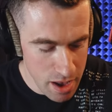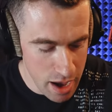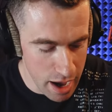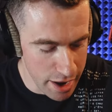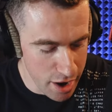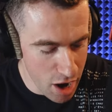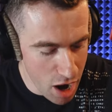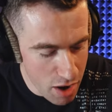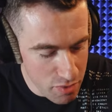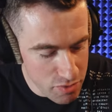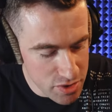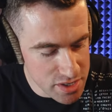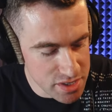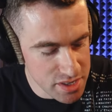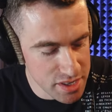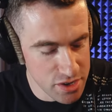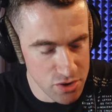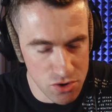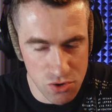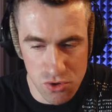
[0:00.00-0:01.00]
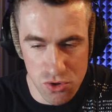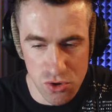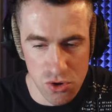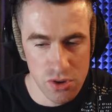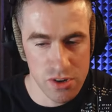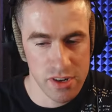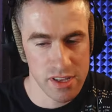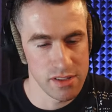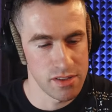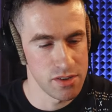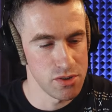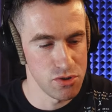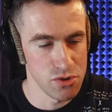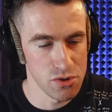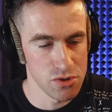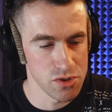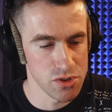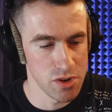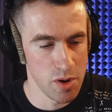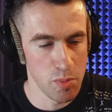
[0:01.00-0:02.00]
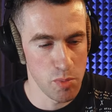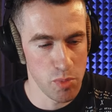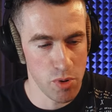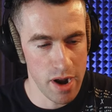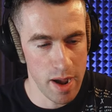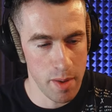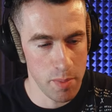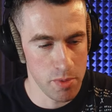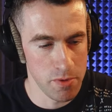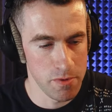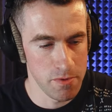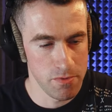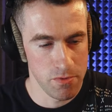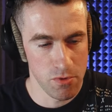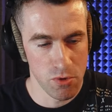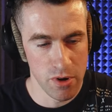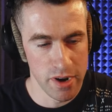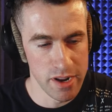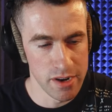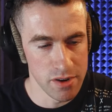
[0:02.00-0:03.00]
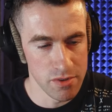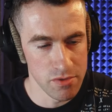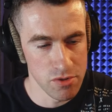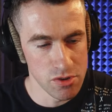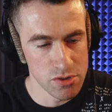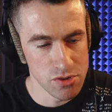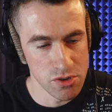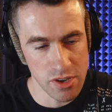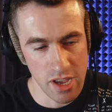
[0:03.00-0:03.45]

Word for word: And obviously you do need to do some prep for interviews.